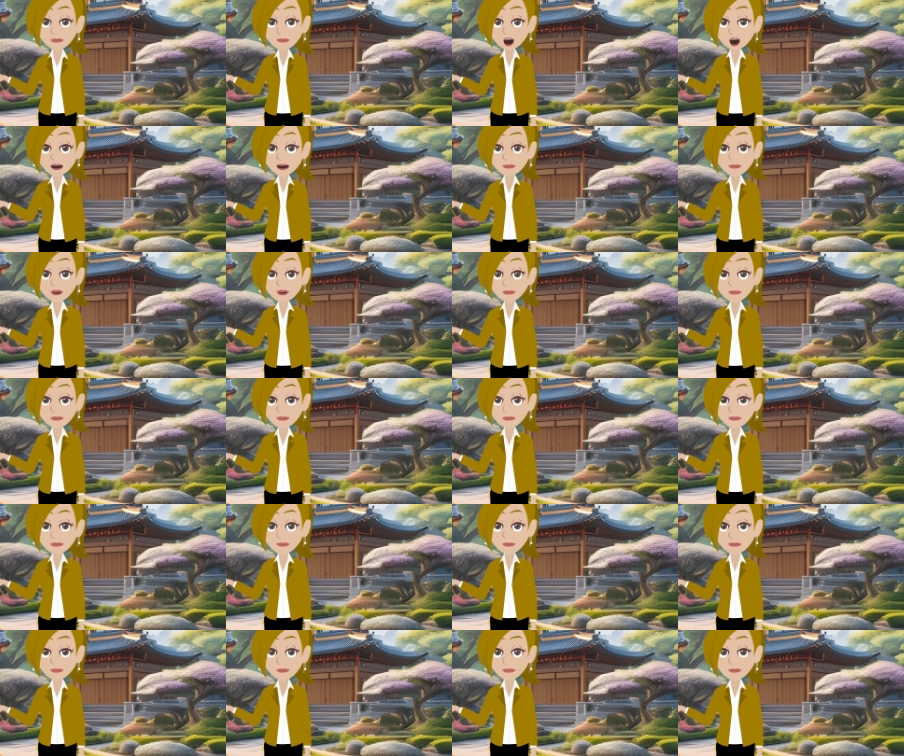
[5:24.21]
for you
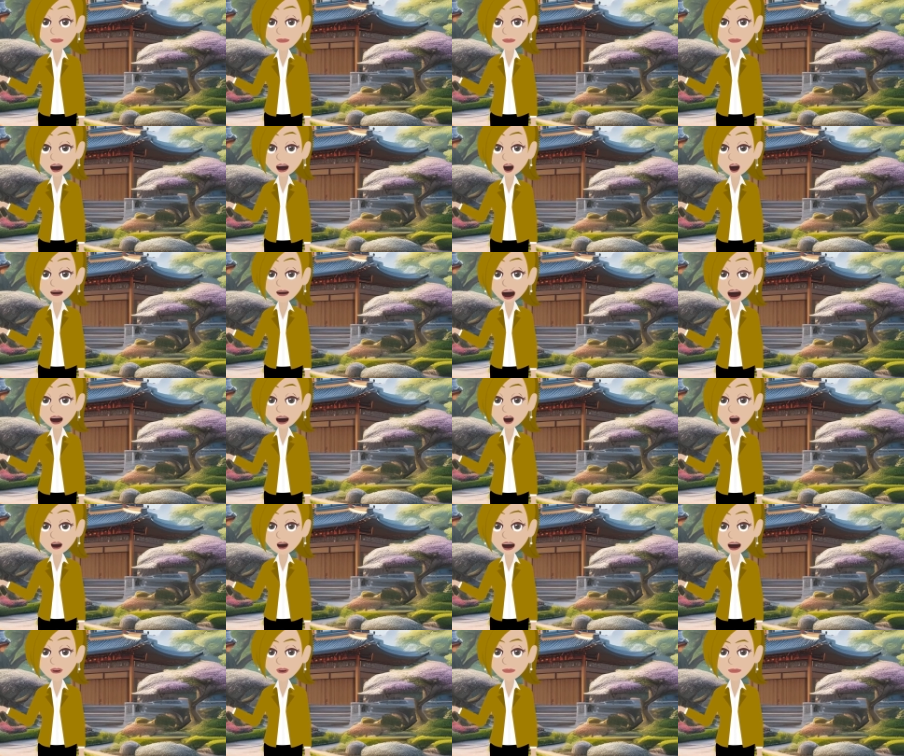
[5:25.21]
in a way
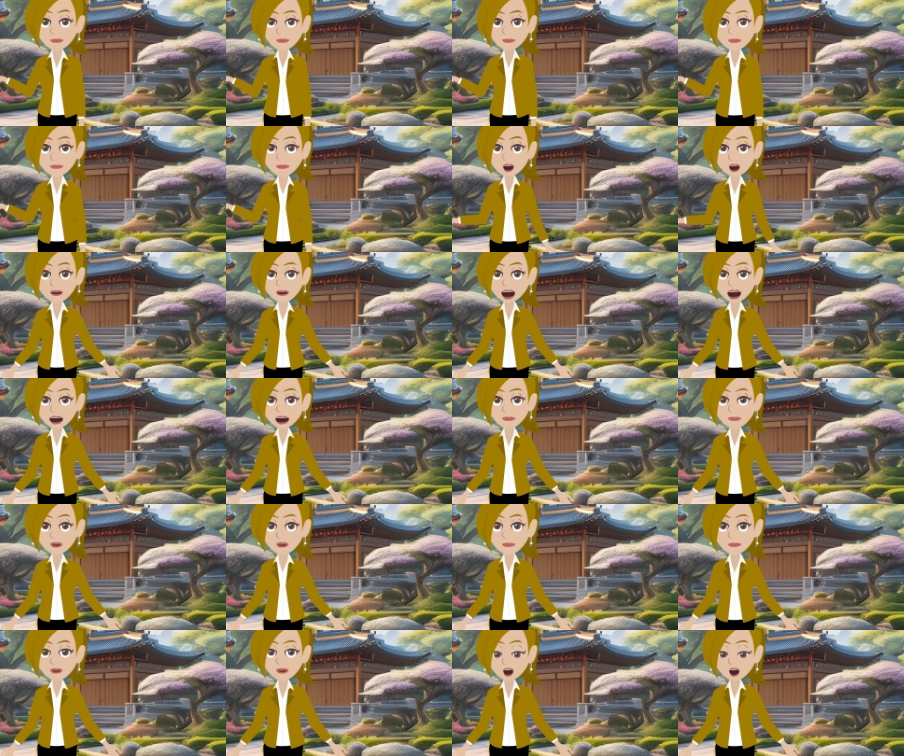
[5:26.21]
that
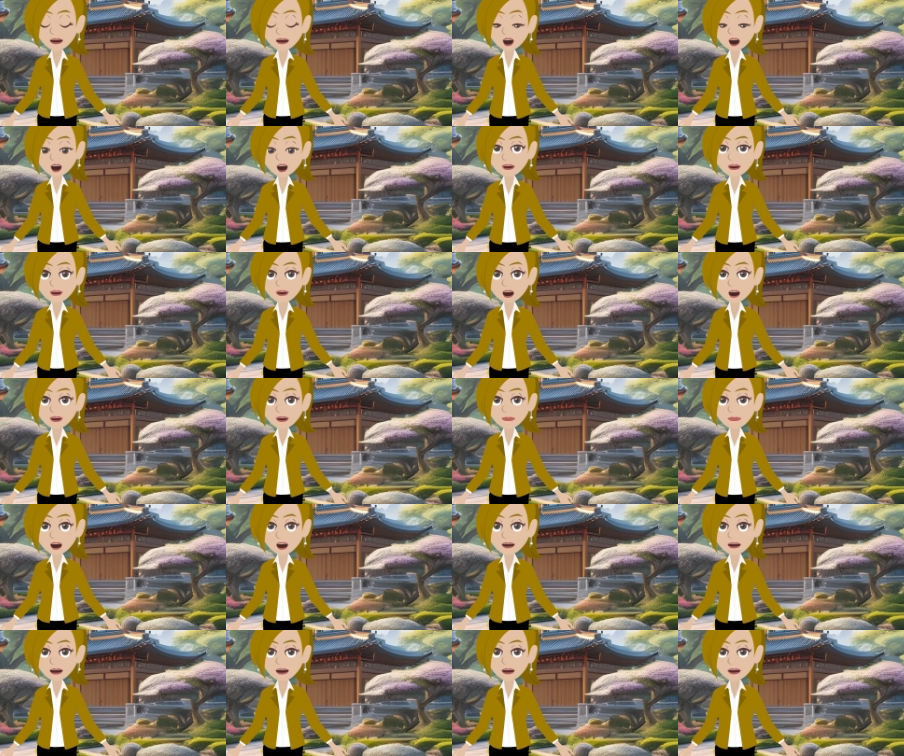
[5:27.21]
evokes from you a good
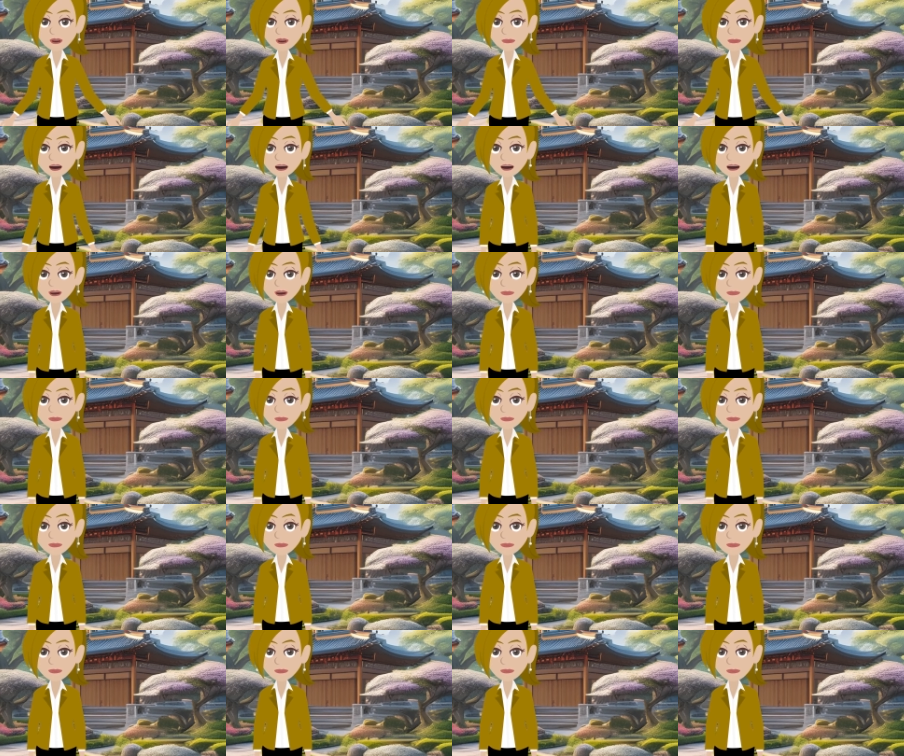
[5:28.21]
feeling response,
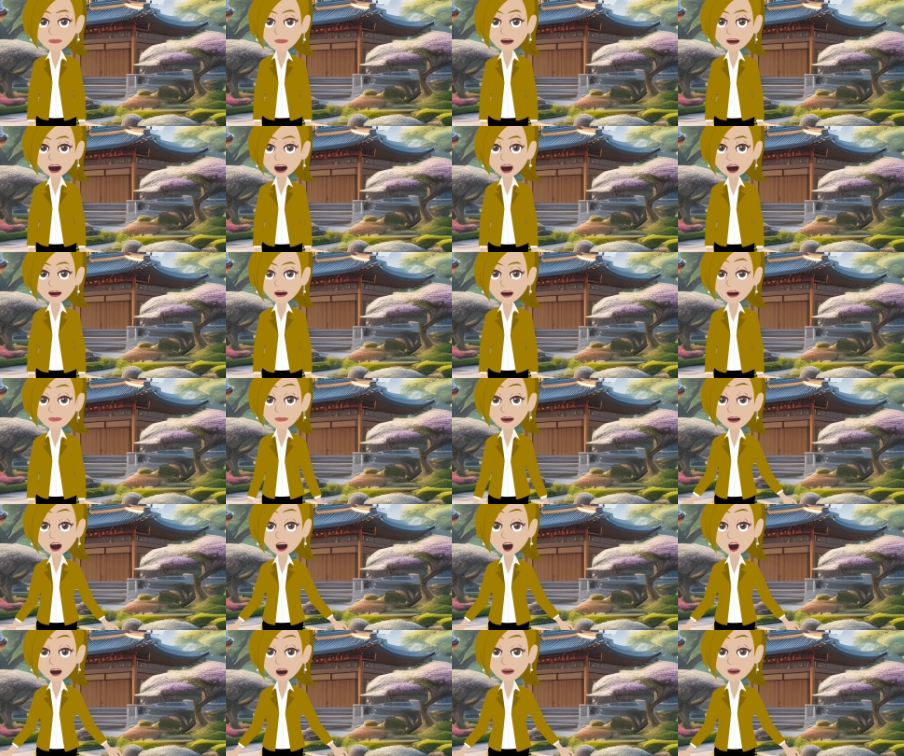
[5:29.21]
now you're
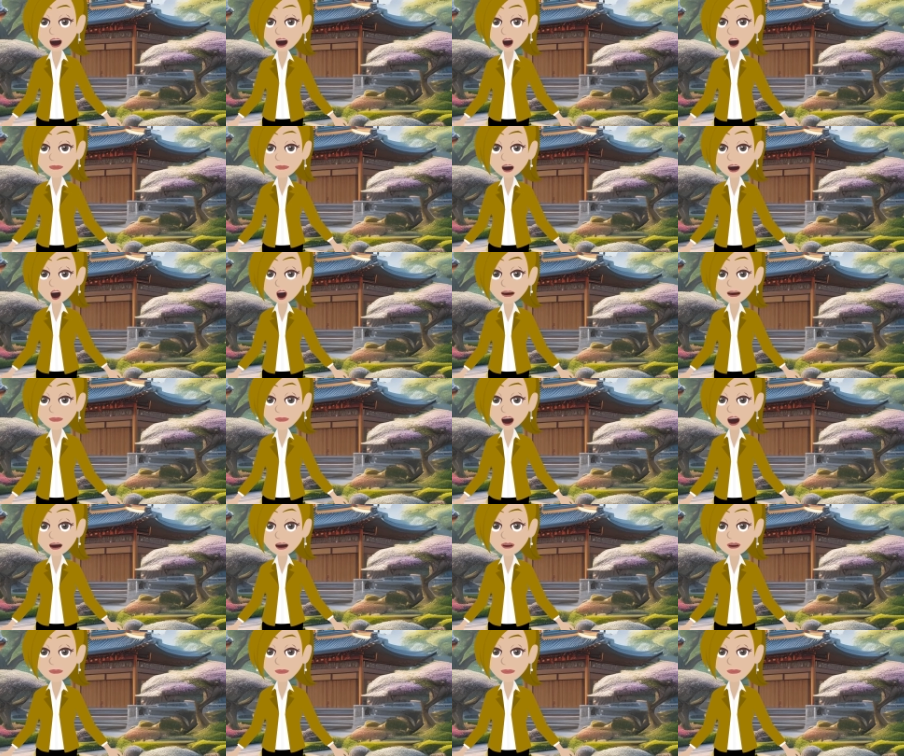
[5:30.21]
creating life by
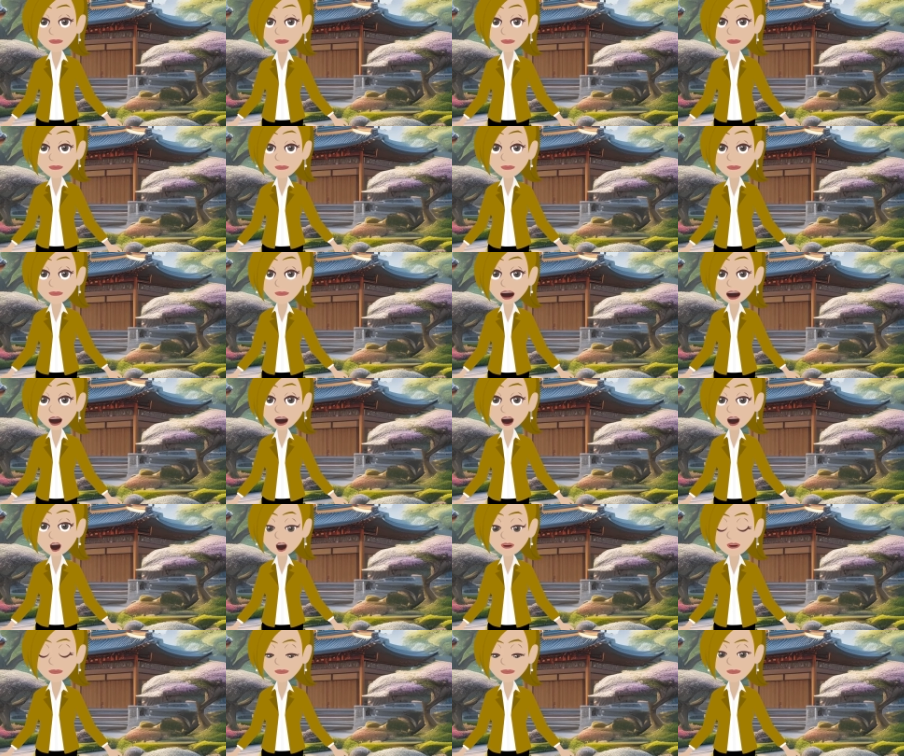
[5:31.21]
default.
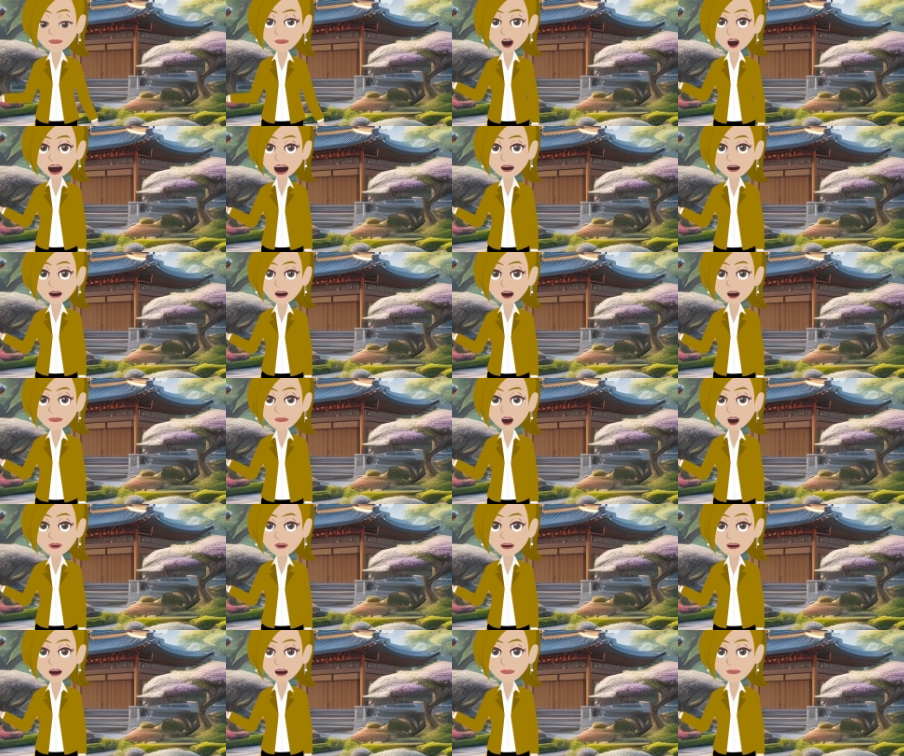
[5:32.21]
Now you're letting the
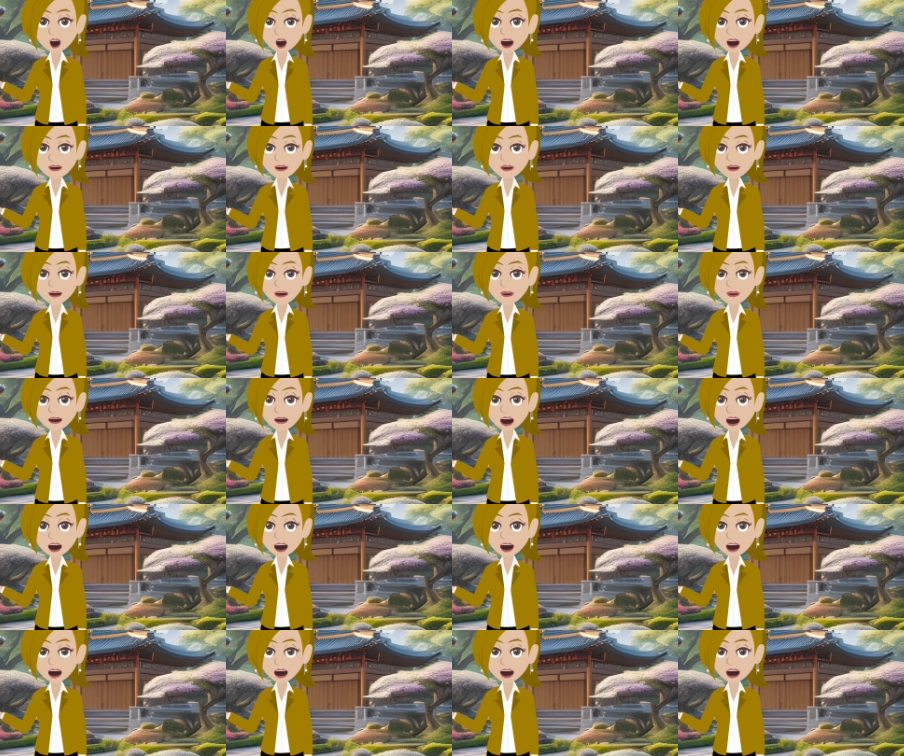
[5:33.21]
circumstances, you're